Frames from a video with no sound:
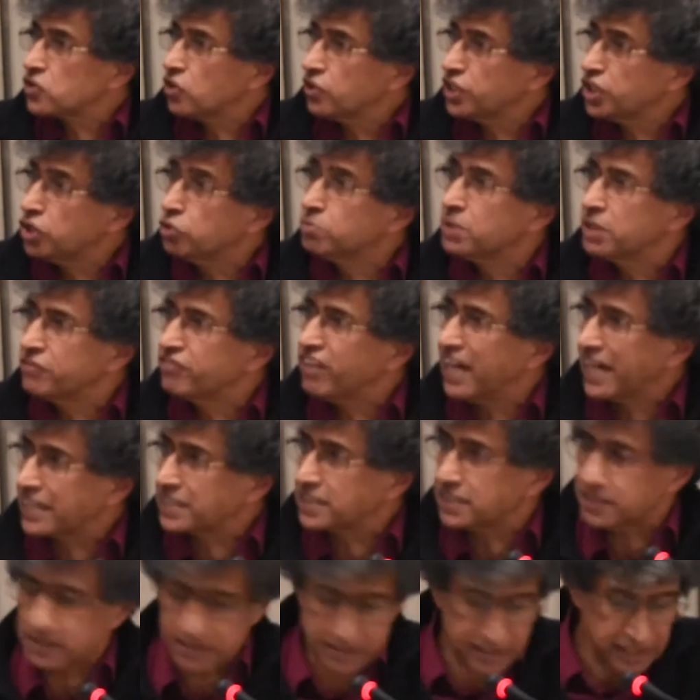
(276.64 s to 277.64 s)
on human
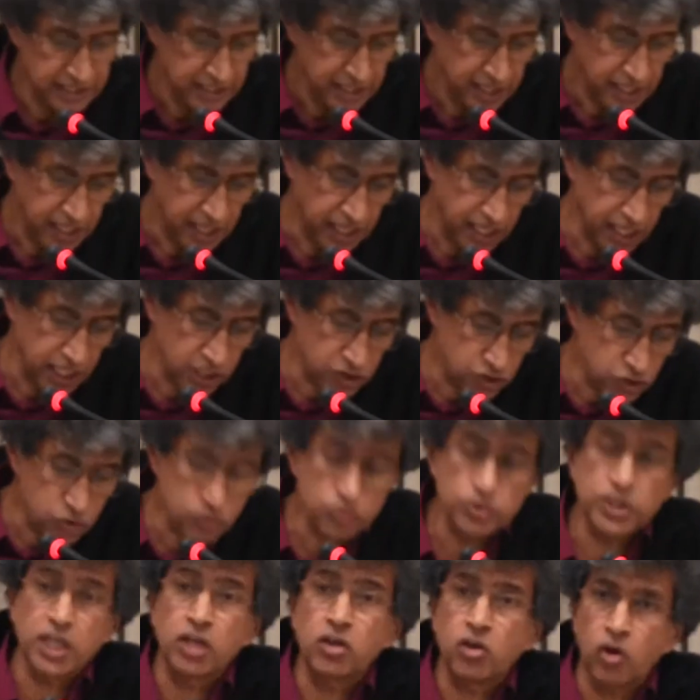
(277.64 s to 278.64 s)
factors,
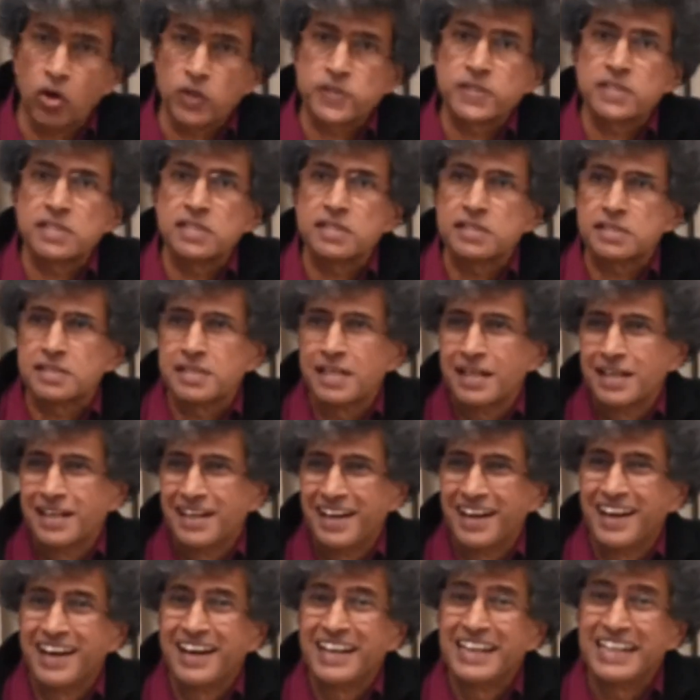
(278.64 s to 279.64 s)
to the causes
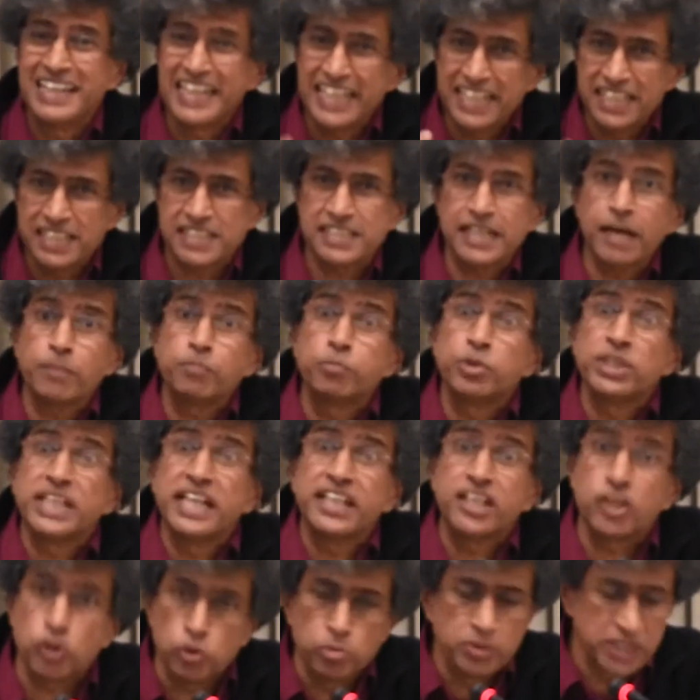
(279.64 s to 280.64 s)
linked up with a
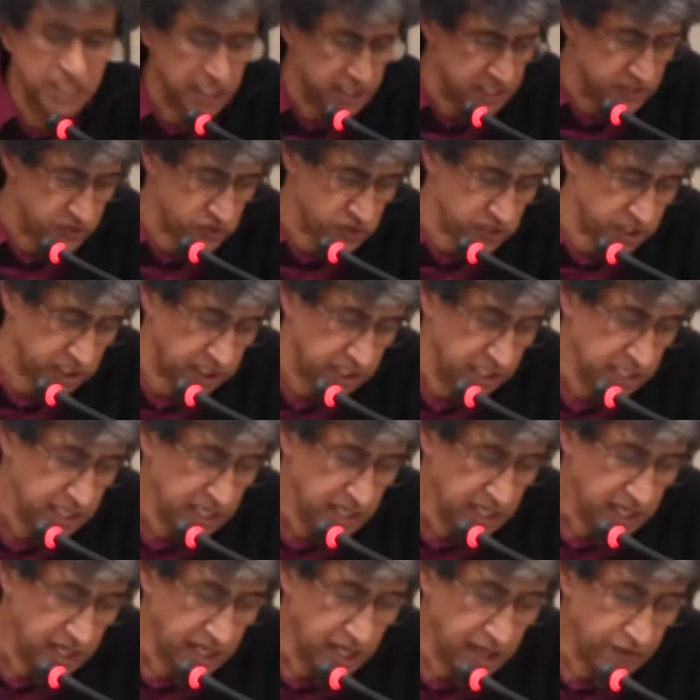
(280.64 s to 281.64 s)
human history.
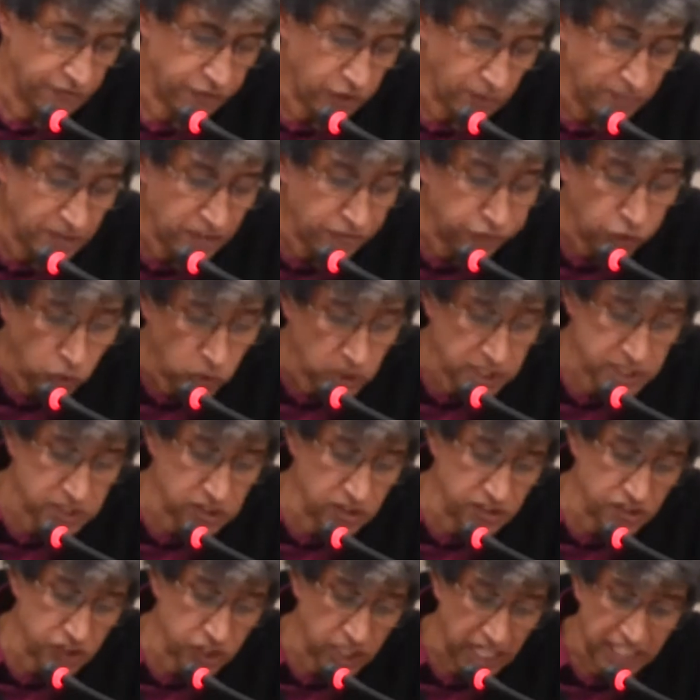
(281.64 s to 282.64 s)
From a focus
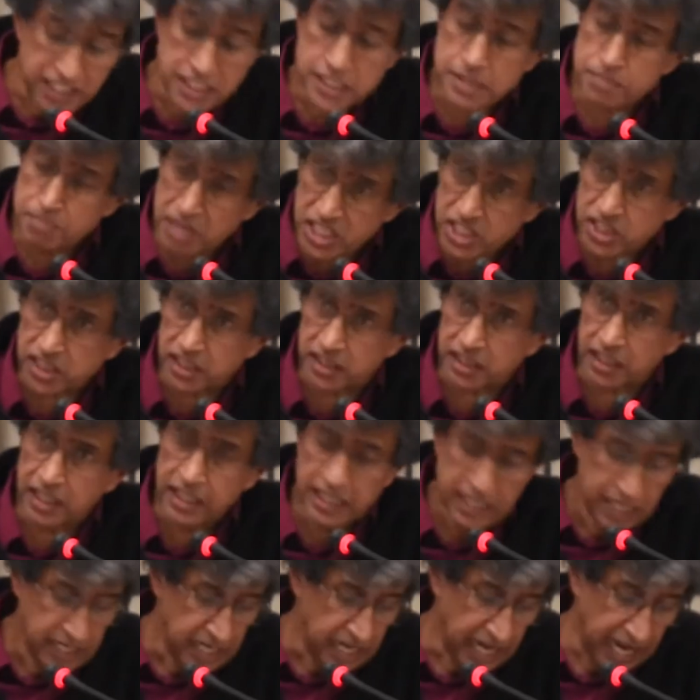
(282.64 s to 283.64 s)
on transmission
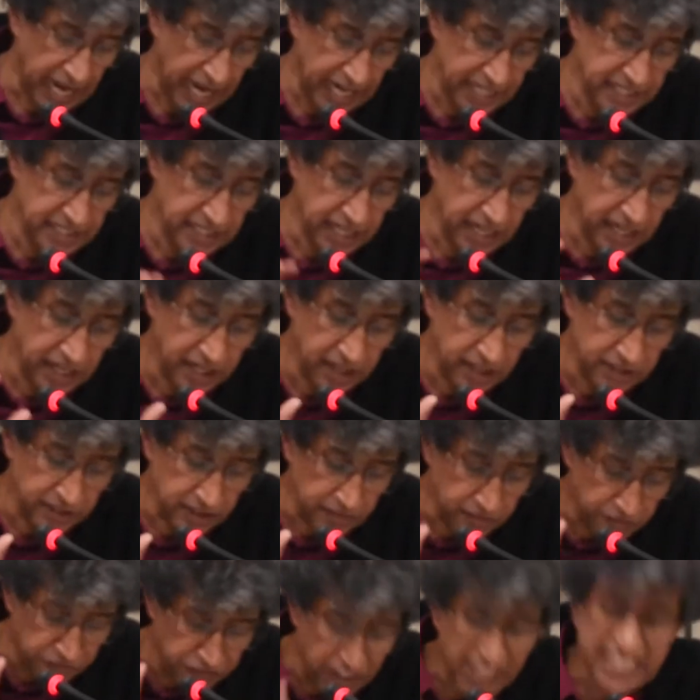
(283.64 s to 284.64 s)
and
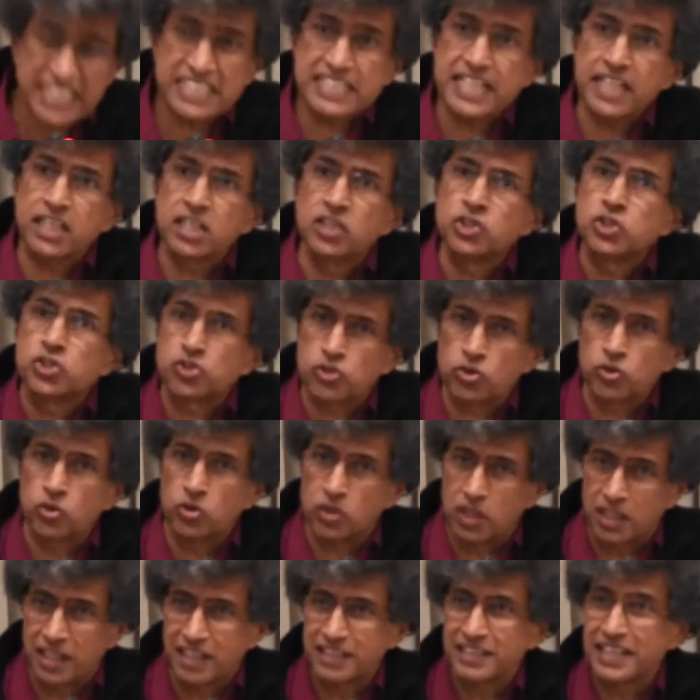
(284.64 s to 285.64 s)
vector
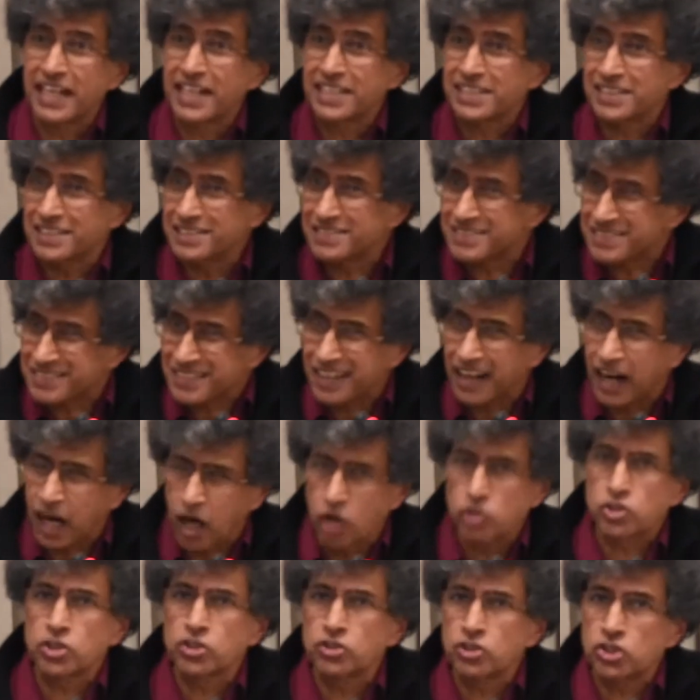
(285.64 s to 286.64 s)
control, that is
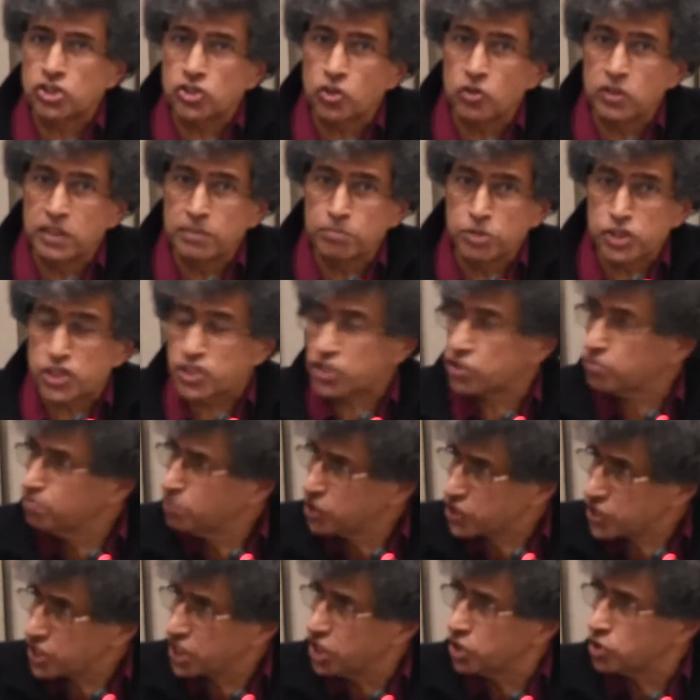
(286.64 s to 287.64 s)
how to control the
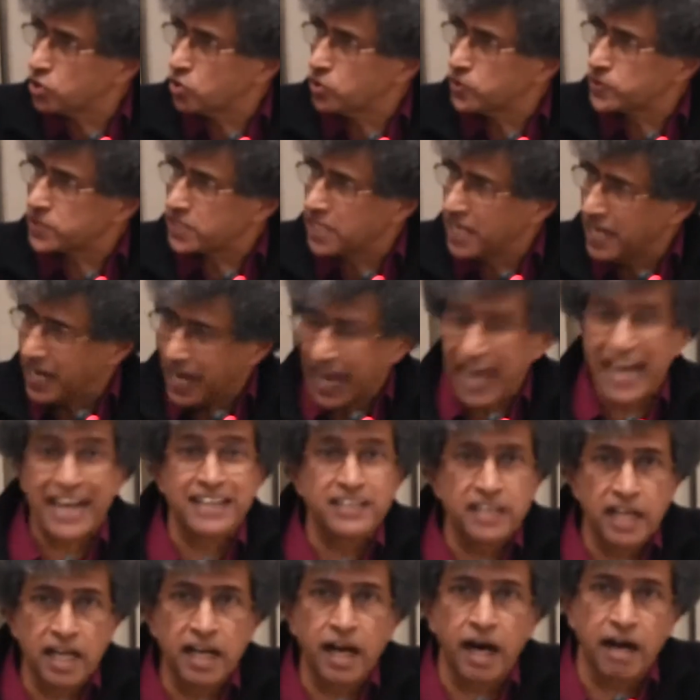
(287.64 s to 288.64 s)
mosquitoes
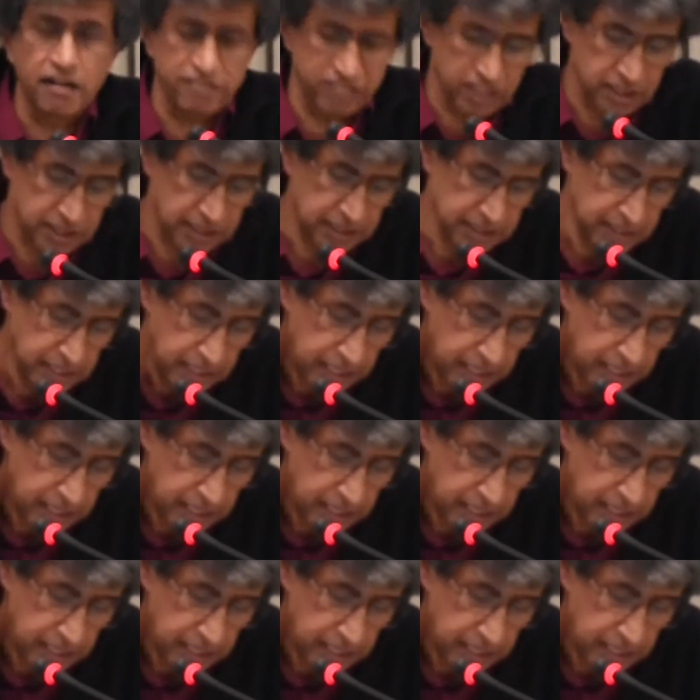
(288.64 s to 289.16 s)
and the larvae,